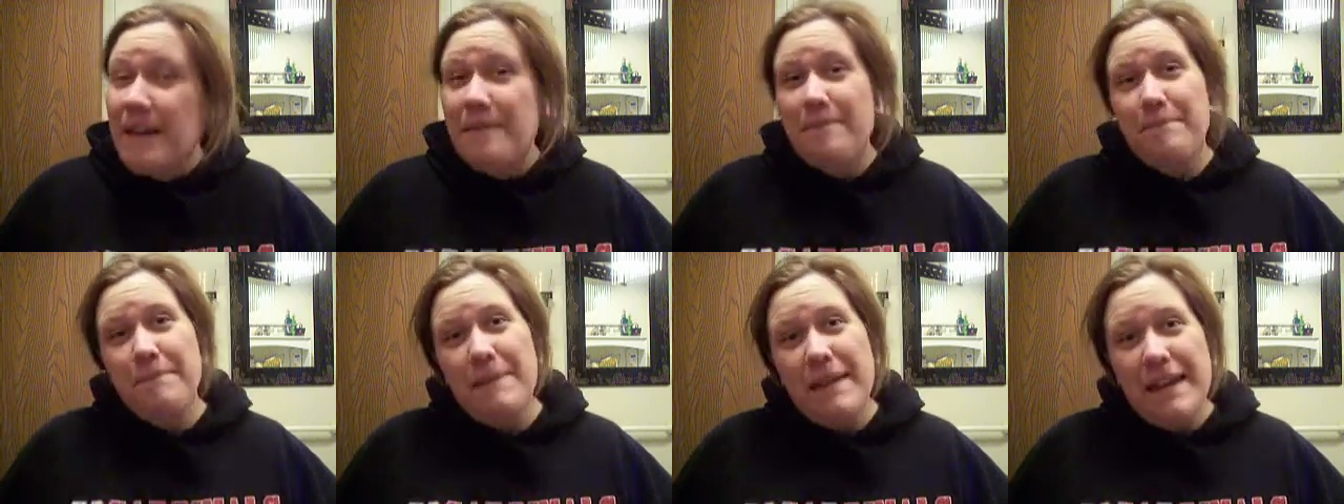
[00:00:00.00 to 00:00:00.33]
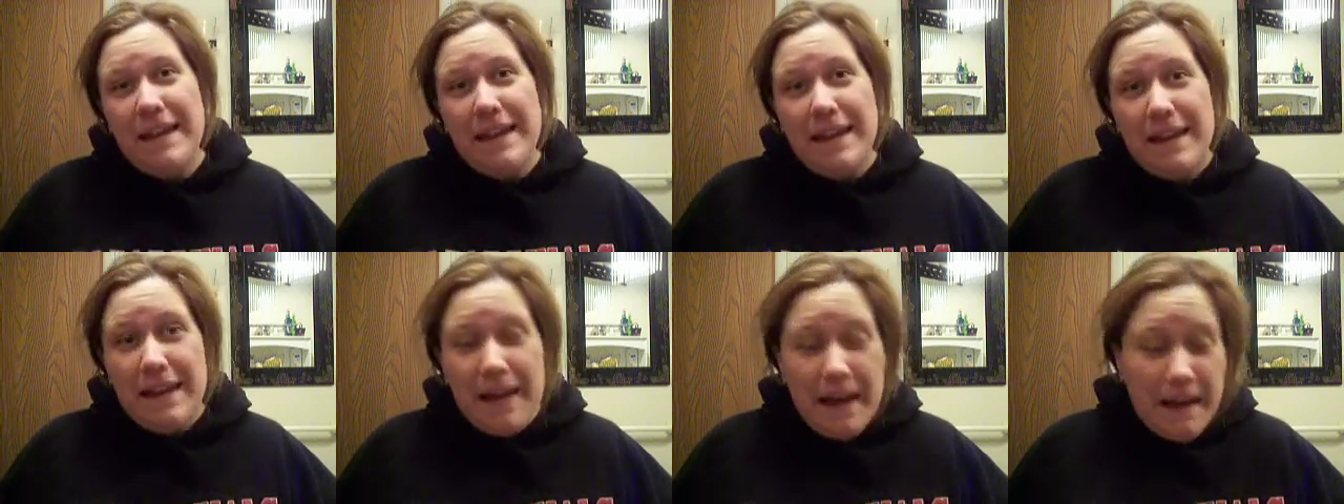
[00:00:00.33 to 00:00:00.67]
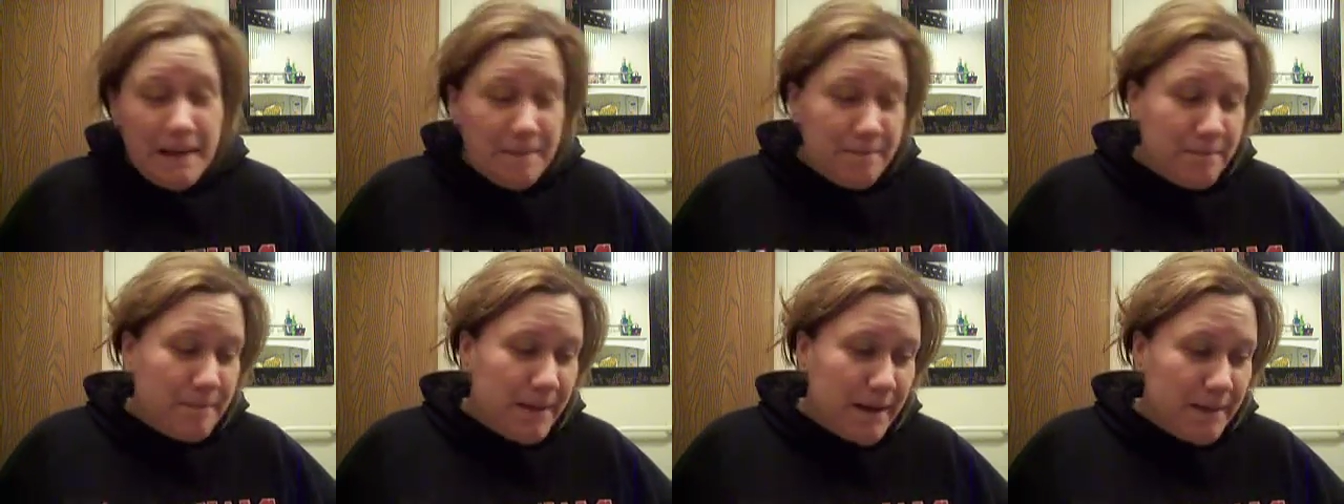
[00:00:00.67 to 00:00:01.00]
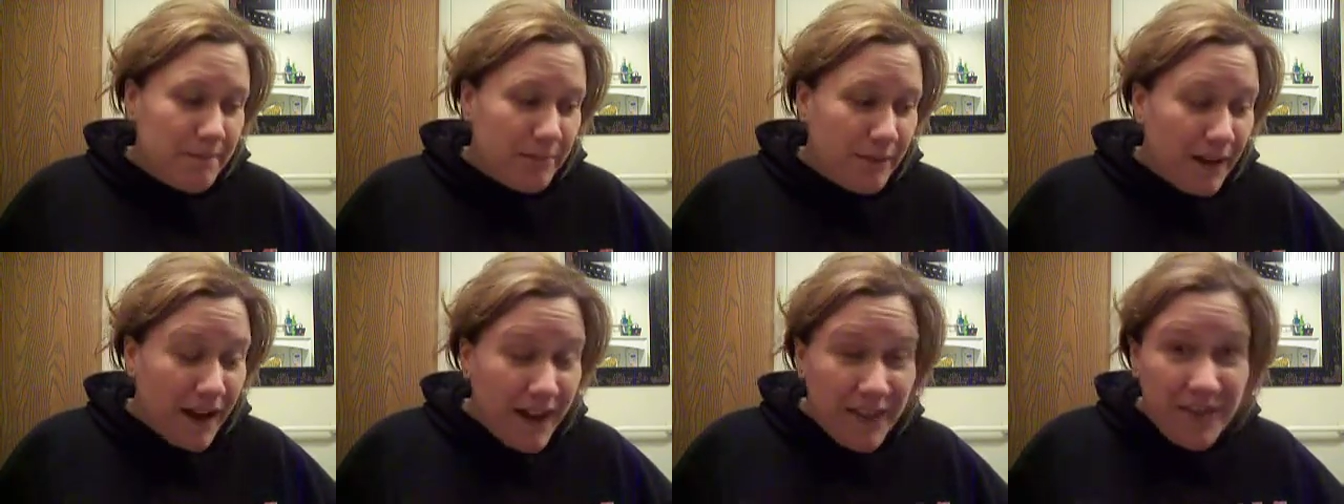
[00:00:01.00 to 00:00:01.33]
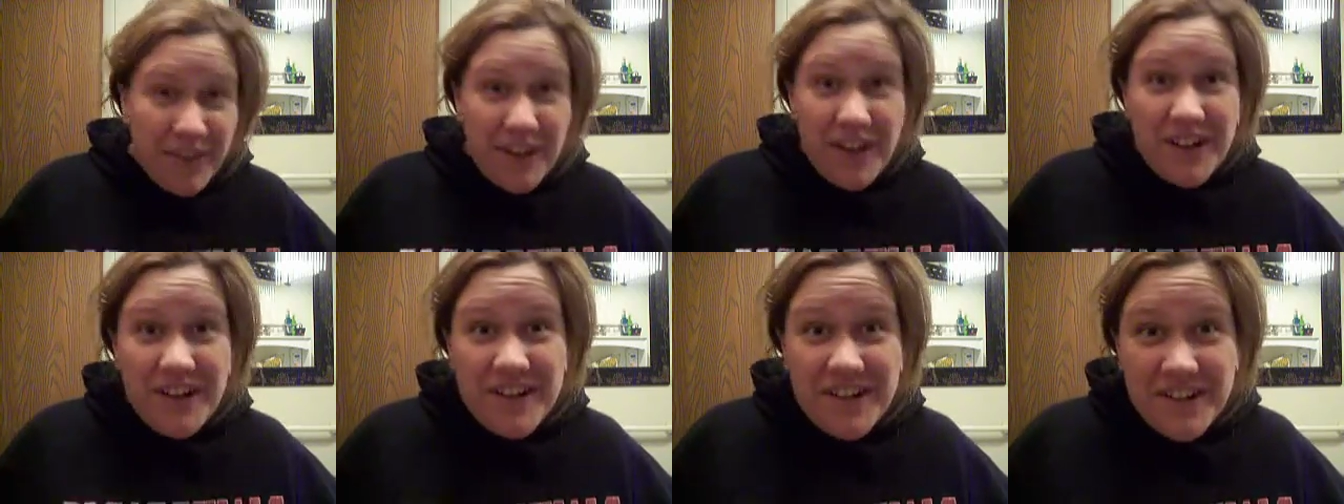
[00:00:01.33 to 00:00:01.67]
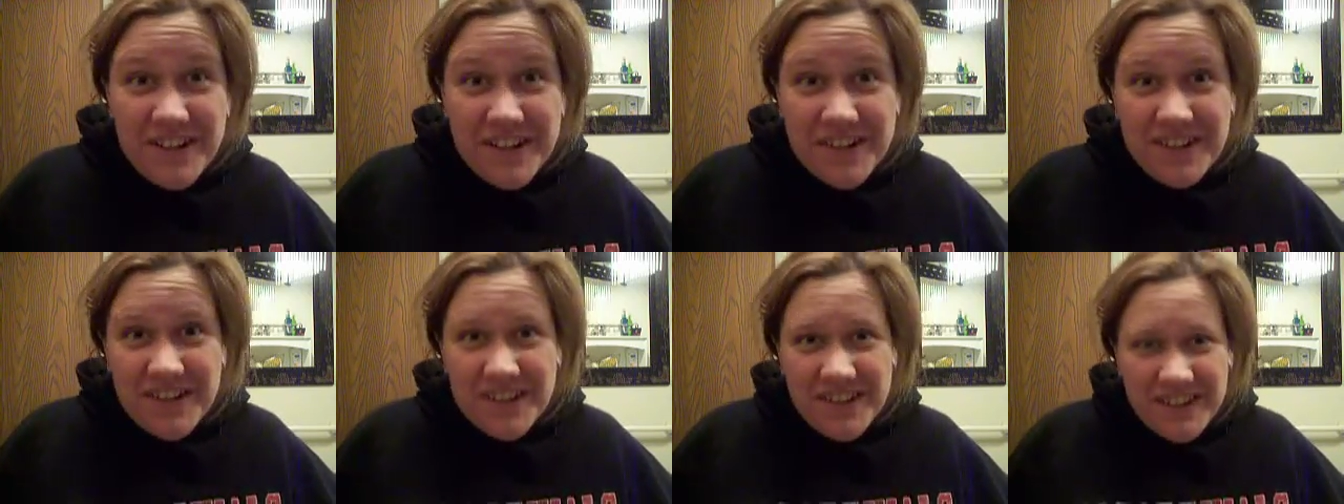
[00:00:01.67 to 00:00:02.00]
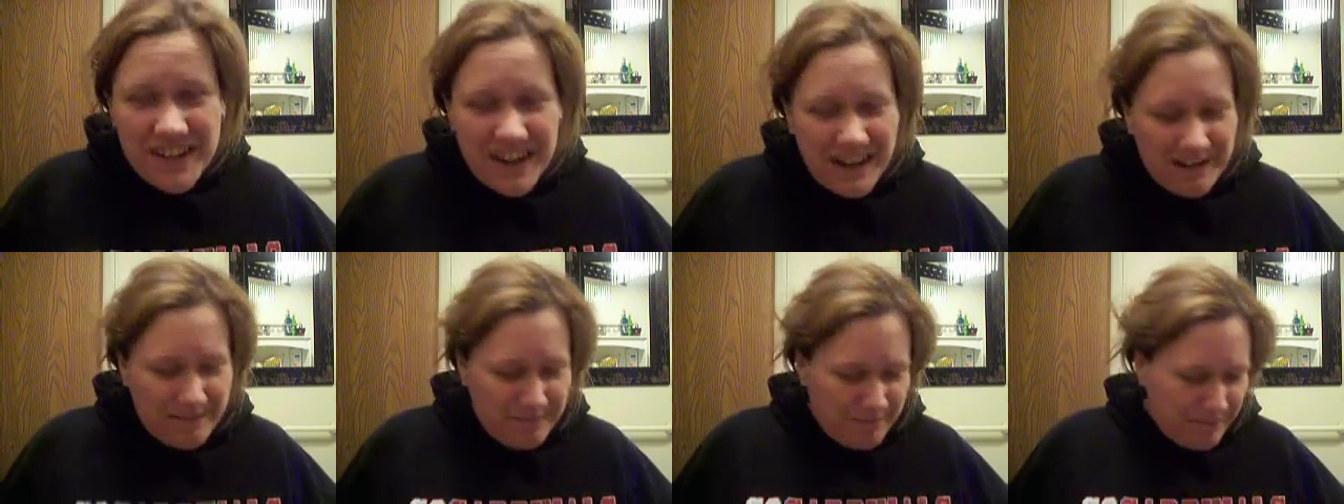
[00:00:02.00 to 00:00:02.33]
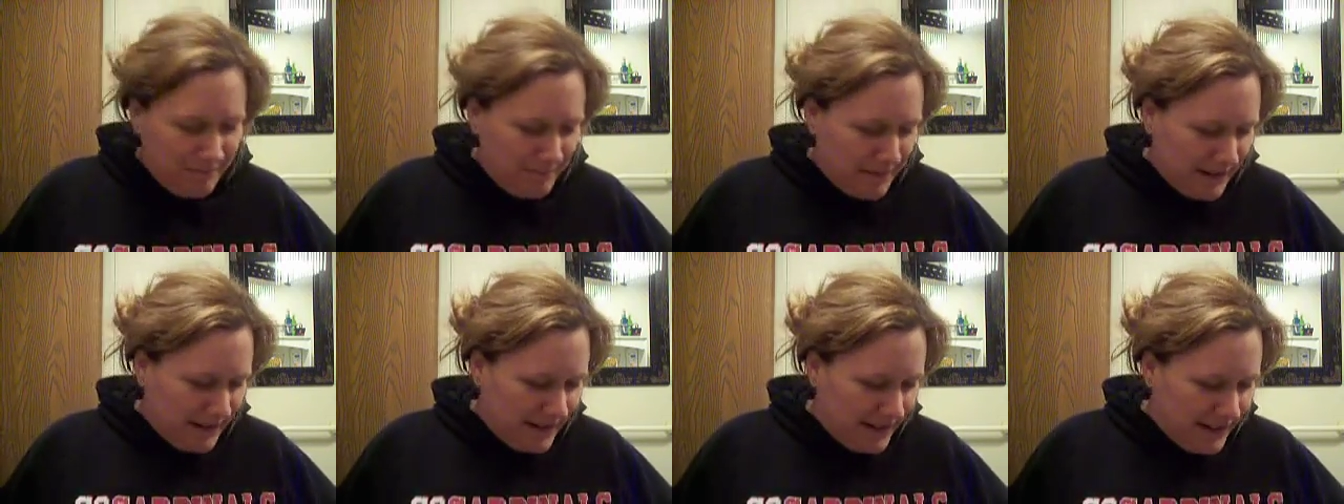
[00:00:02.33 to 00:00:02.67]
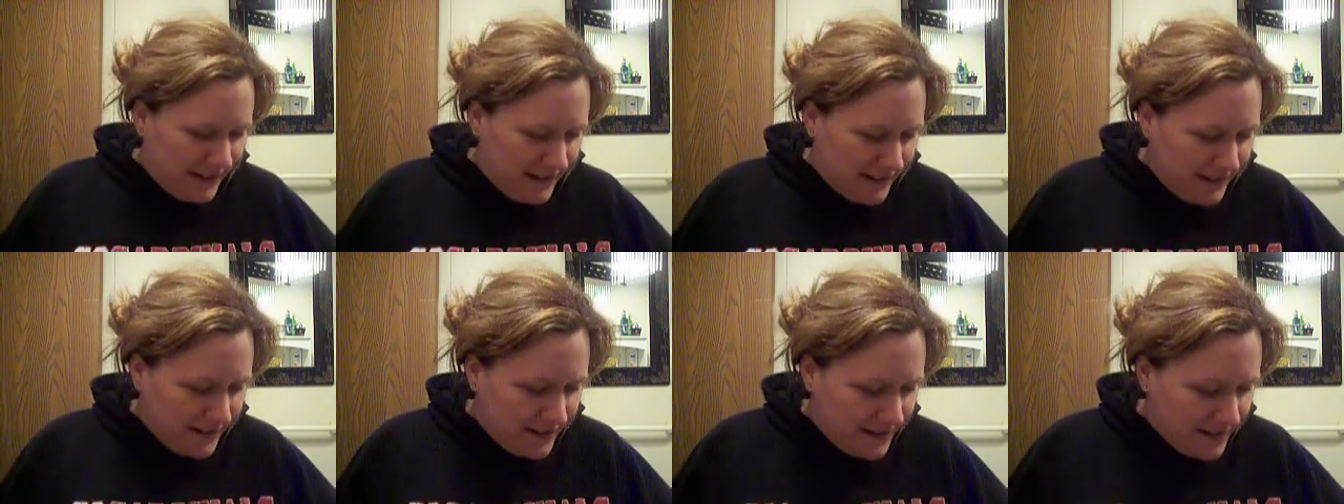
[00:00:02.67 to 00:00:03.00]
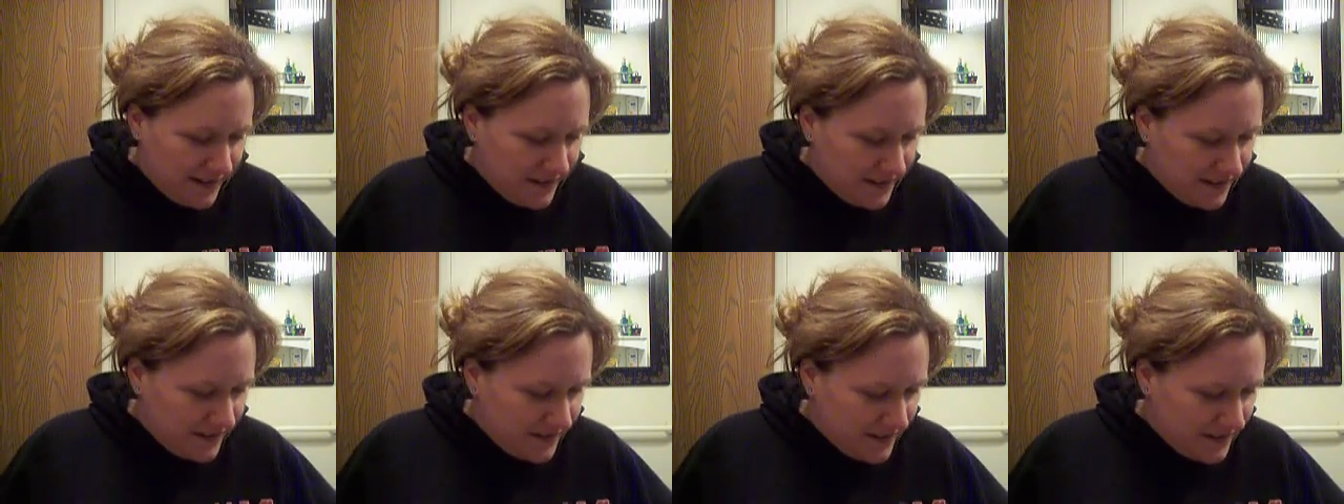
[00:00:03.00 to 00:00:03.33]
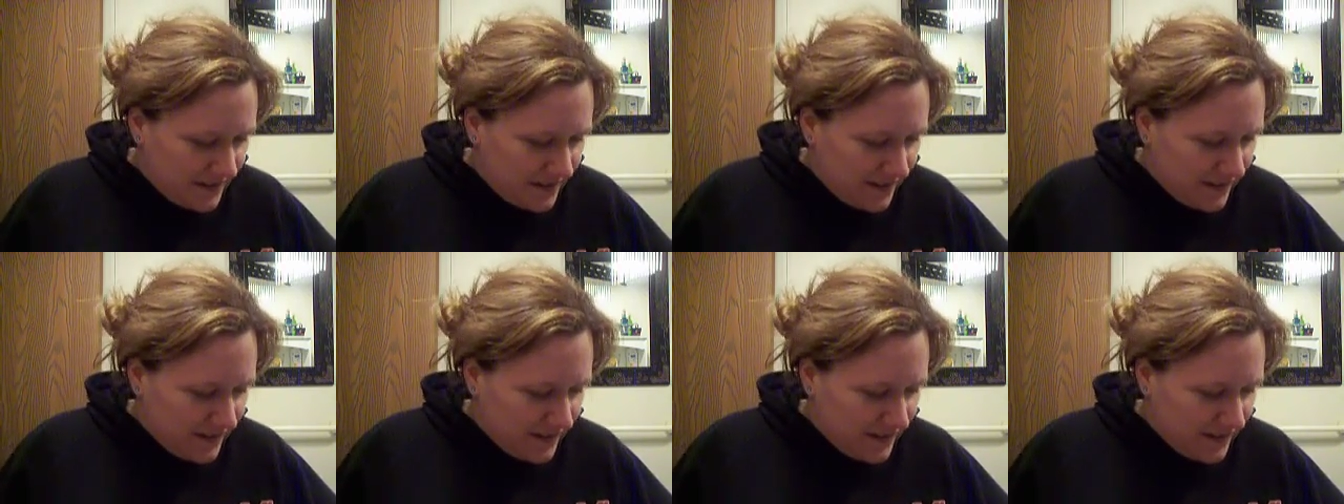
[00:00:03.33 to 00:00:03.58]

Me, my brothers, and my dad.